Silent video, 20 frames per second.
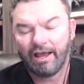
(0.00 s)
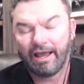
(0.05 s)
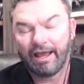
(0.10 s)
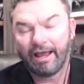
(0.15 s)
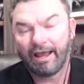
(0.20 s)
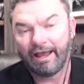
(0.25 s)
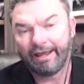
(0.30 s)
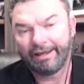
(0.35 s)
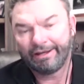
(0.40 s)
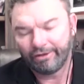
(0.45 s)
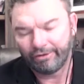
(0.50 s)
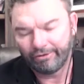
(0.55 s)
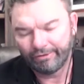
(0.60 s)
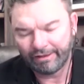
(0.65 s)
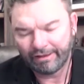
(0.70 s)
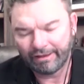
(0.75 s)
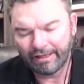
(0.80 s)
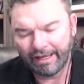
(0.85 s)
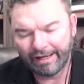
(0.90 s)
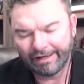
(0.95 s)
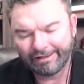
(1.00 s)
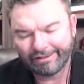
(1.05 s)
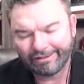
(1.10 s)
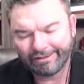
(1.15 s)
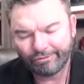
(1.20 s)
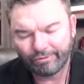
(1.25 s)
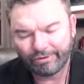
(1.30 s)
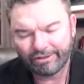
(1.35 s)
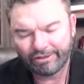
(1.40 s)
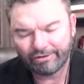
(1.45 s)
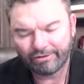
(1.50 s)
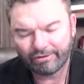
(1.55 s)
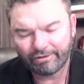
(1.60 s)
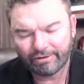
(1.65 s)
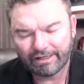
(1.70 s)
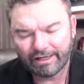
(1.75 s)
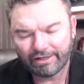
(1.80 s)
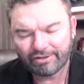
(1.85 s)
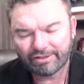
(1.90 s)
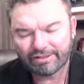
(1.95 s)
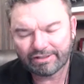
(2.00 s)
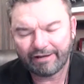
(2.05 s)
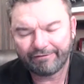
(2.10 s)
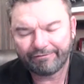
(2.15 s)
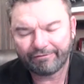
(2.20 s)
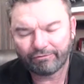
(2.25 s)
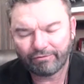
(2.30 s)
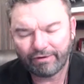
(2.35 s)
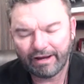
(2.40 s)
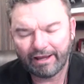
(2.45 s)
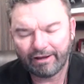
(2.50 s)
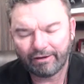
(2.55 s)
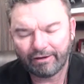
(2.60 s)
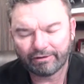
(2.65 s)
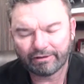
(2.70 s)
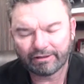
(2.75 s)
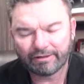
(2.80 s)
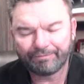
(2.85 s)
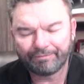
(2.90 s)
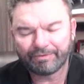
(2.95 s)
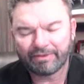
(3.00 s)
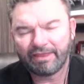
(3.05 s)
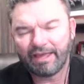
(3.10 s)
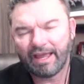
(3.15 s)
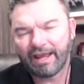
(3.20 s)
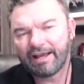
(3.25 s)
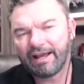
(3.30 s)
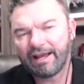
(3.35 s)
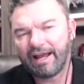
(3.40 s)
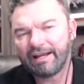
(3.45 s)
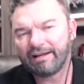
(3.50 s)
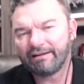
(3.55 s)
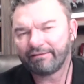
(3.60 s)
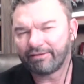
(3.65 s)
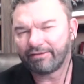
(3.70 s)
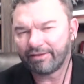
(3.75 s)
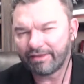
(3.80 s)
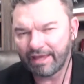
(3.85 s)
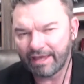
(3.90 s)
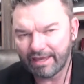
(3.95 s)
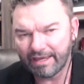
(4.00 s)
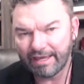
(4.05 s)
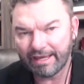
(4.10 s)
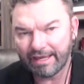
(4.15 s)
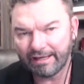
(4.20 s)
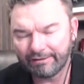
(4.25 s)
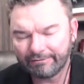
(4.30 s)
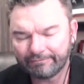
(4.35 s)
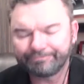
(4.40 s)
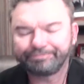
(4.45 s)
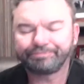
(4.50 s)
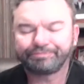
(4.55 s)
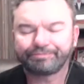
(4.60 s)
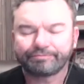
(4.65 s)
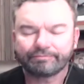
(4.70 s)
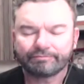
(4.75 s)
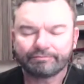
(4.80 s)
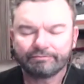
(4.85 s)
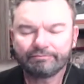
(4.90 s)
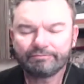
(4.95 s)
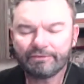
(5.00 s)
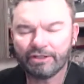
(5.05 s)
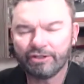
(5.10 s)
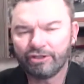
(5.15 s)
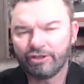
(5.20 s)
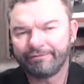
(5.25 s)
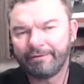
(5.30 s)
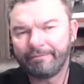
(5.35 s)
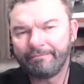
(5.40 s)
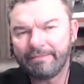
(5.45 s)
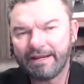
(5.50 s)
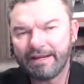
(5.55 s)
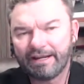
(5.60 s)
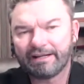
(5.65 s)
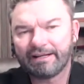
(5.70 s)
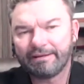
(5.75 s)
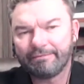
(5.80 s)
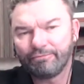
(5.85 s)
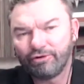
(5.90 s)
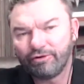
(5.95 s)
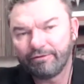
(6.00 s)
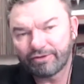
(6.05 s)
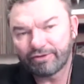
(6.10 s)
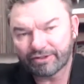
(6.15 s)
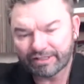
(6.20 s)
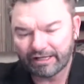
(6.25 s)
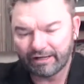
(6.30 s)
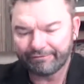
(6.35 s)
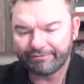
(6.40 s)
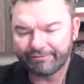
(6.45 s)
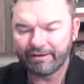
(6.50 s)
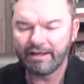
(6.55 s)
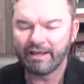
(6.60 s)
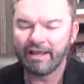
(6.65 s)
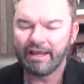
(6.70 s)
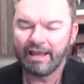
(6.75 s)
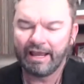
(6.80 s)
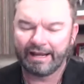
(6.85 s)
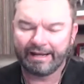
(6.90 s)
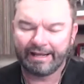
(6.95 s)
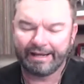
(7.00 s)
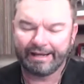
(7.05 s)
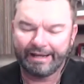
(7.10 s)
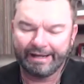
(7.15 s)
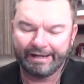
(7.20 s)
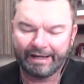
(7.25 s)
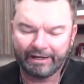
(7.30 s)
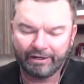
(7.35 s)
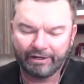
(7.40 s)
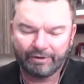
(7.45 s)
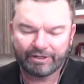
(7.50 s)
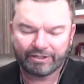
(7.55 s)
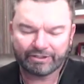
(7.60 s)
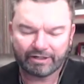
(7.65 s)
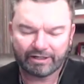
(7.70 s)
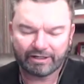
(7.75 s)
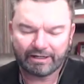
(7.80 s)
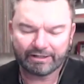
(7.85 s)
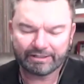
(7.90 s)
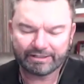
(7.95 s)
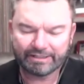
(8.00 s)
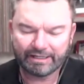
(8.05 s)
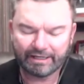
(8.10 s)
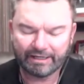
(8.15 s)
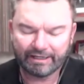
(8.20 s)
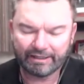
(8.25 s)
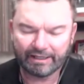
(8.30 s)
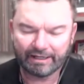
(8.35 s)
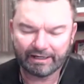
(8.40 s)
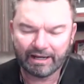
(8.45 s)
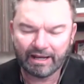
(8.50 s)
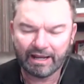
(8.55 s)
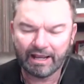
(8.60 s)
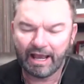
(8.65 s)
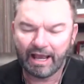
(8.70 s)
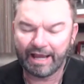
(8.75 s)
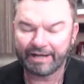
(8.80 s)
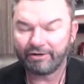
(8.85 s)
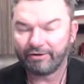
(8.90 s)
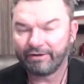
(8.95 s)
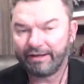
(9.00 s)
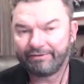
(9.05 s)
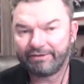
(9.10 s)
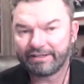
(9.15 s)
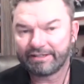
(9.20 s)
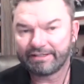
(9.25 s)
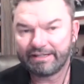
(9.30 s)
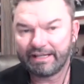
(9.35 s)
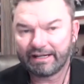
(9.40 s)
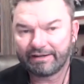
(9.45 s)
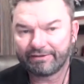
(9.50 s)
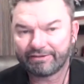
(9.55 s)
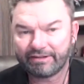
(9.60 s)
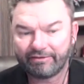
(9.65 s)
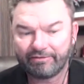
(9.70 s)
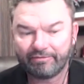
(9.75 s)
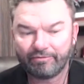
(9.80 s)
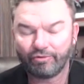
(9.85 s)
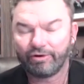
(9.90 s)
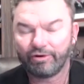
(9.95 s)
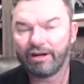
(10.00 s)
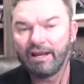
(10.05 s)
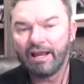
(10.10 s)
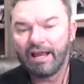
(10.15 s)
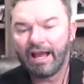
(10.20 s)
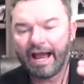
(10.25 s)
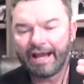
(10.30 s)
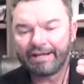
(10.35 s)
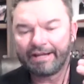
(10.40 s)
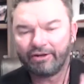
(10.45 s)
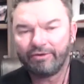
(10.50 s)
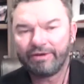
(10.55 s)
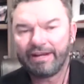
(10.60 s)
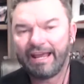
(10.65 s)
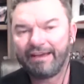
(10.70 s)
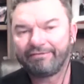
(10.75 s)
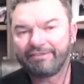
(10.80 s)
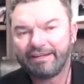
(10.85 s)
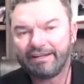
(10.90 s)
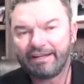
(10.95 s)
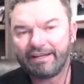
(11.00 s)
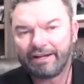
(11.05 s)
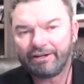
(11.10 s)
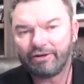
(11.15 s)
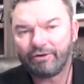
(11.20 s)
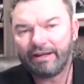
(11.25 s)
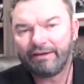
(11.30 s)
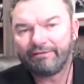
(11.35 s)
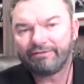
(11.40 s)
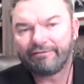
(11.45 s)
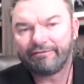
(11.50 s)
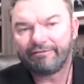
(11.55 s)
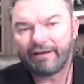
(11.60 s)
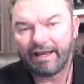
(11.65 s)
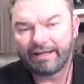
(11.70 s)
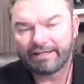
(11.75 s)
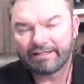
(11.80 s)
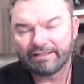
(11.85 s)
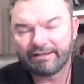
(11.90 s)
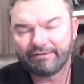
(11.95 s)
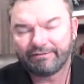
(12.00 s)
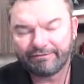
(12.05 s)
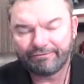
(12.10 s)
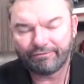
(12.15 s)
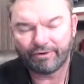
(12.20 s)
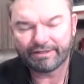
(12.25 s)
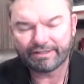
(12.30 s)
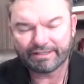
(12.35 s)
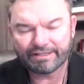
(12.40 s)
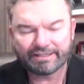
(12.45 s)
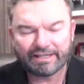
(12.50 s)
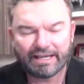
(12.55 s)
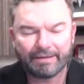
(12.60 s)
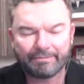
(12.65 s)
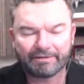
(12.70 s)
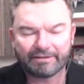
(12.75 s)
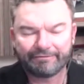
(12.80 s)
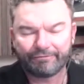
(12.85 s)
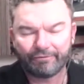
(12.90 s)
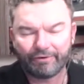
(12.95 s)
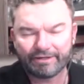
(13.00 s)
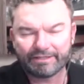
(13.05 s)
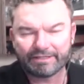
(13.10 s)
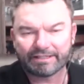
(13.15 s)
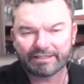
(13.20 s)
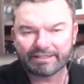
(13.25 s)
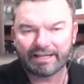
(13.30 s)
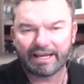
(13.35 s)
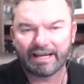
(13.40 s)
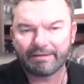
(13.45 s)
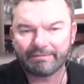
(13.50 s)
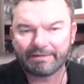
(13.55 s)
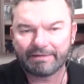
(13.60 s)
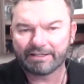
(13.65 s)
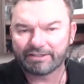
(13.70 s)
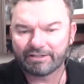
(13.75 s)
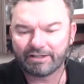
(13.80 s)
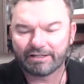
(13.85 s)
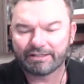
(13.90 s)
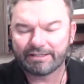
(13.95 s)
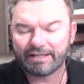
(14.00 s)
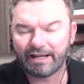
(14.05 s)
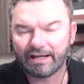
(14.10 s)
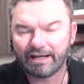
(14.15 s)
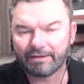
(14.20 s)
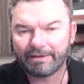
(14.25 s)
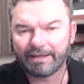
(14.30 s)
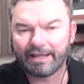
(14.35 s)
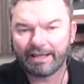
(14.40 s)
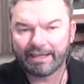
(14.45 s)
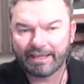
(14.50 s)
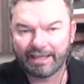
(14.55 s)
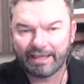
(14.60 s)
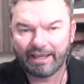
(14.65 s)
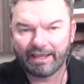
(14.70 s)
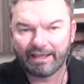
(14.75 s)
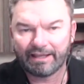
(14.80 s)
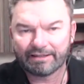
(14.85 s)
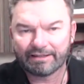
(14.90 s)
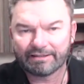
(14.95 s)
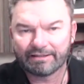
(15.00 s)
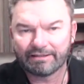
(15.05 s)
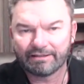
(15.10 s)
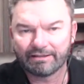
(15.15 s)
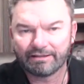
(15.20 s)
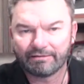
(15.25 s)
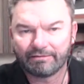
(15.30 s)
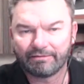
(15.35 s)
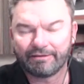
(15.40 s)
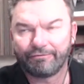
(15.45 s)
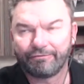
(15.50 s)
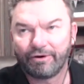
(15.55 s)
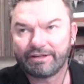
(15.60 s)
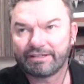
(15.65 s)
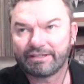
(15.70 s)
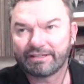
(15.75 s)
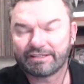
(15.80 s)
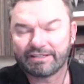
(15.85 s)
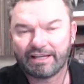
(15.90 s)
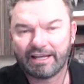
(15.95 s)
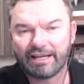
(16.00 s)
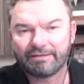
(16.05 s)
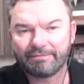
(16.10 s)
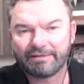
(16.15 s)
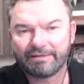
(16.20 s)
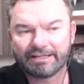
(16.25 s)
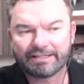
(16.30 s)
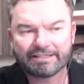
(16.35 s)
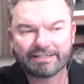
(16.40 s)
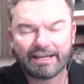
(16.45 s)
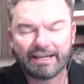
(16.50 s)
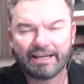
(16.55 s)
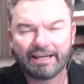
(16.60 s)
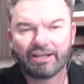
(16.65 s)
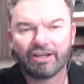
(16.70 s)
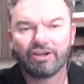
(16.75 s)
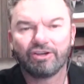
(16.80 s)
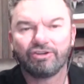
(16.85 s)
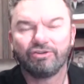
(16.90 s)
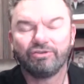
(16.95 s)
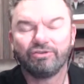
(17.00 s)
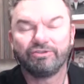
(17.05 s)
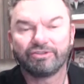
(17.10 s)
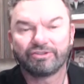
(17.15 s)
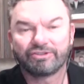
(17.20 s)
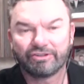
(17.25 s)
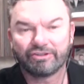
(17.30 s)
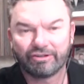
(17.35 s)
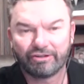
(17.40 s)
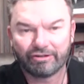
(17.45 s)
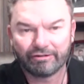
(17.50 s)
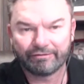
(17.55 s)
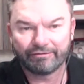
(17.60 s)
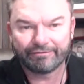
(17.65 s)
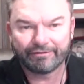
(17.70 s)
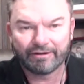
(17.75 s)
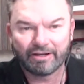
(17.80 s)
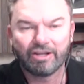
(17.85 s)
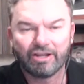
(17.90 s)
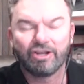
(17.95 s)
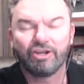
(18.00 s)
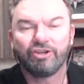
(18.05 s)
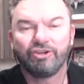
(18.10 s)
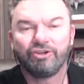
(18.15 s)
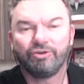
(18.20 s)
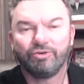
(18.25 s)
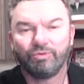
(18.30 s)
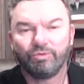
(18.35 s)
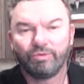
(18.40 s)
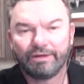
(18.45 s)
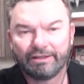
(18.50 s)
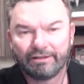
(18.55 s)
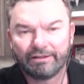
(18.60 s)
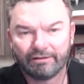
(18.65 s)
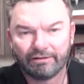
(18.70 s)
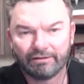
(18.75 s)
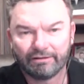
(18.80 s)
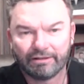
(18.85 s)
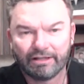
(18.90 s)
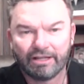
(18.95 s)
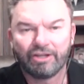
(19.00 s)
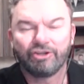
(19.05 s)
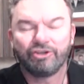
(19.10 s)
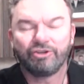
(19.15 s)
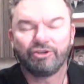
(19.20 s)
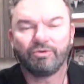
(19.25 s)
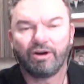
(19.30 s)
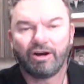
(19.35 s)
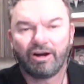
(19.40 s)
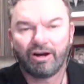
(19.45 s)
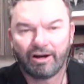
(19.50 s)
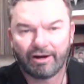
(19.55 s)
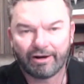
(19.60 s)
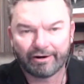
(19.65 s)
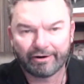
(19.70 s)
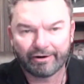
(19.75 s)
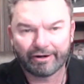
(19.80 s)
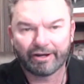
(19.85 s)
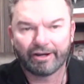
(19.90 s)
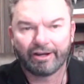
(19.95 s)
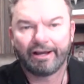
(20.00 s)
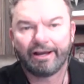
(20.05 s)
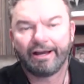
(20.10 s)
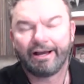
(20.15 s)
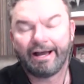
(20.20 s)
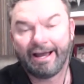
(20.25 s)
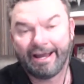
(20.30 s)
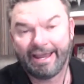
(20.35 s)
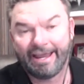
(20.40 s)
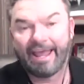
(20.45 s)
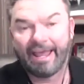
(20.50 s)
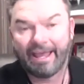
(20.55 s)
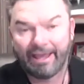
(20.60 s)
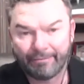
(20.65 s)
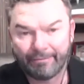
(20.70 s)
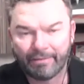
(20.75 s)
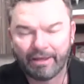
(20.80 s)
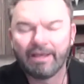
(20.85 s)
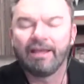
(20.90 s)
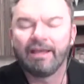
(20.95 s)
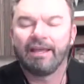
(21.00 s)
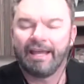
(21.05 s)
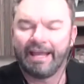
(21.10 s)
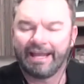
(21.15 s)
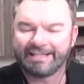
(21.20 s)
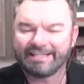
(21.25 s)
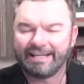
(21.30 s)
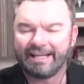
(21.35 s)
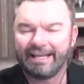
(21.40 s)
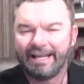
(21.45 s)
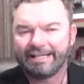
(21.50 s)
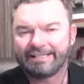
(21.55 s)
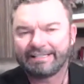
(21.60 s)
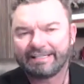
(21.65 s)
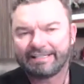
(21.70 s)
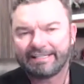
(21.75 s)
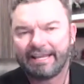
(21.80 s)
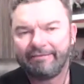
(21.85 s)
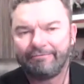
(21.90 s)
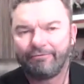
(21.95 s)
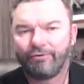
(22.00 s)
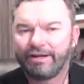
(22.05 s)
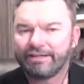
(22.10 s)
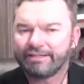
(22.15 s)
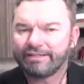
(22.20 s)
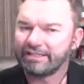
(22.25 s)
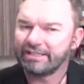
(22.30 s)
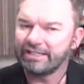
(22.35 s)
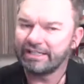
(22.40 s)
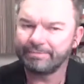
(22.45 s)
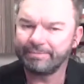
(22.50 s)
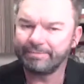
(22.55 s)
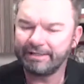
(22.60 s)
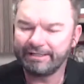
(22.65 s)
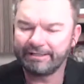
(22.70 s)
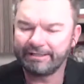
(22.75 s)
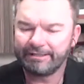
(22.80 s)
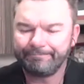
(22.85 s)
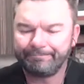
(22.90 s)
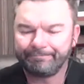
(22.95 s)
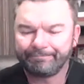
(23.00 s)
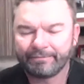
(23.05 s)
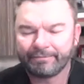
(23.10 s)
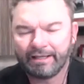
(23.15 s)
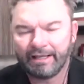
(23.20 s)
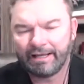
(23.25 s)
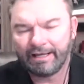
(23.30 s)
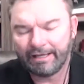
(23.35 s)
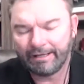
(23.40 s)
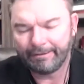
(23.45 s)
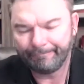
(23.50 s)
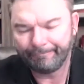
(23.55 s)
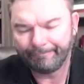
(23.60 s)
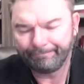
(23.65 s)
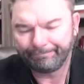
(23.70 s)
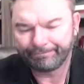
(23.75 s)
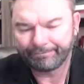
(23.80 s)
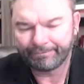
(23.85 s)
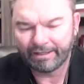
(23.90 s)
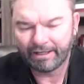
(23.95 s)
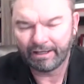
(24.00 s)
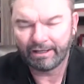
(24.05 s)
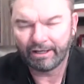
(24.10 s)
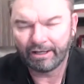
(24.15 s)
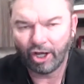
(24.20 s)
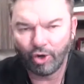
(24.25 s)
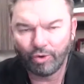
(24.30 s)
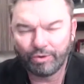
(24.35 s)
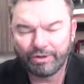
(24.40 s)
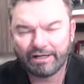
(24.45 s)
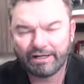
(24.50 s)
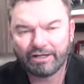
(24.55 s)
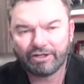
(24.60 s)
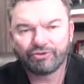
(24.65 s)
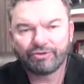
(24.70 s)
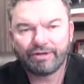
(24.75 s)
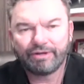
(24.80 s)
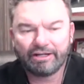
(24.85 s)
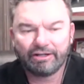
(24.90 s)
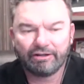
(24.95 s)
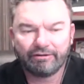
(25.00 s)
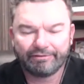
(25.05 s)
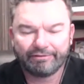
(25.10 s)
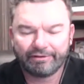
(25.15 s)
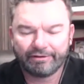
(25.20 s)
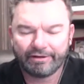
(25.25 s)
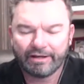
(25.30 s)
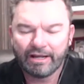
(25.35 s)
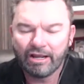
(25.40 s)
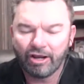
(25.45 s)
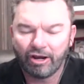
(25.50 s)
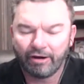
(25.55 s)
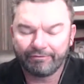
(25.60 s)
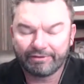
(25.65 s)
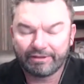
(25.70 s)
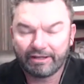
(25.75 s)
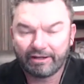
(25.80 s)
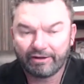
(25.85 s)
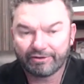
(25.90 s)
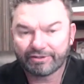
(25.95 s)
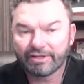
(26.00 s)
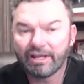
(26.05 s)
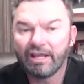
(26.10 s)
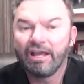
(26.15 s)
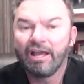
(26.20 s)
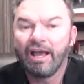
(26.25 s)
And when you get yourself around that kind of thinking, you've immediately moved yourself. And I know I started out saying that I don't have this negative stuff anymore. I still have the voice inside, but the voice inside me is not telling me I can't. The voice inside me is saying, you deserve, you will, you are, I am. It's the same voice. It's just been honed in and trained over the years.